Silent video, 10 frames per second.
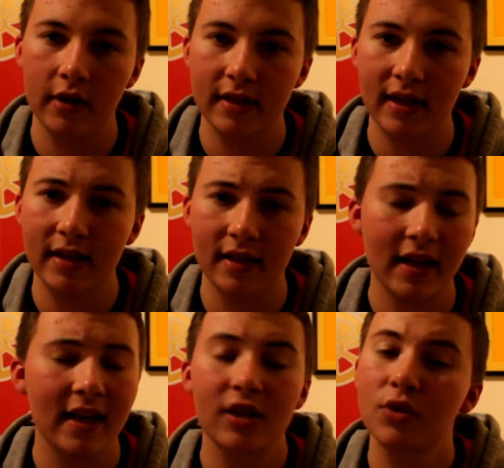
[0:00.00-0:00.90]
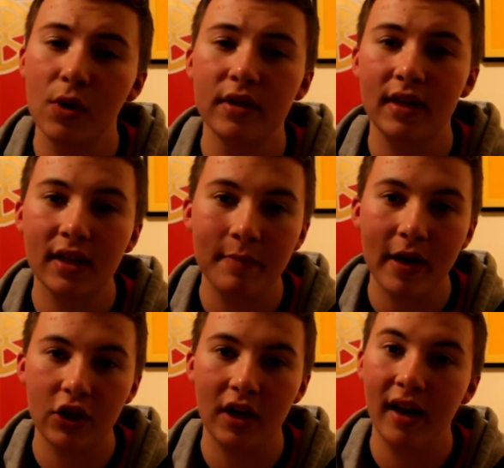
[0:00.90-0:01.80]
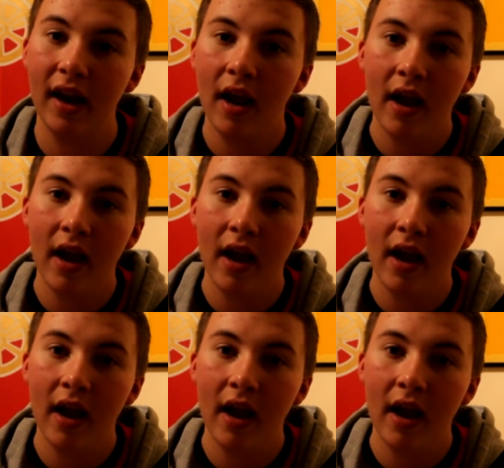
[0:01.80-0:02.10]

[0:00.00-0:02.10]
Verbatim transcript: in the season against Swansea especially.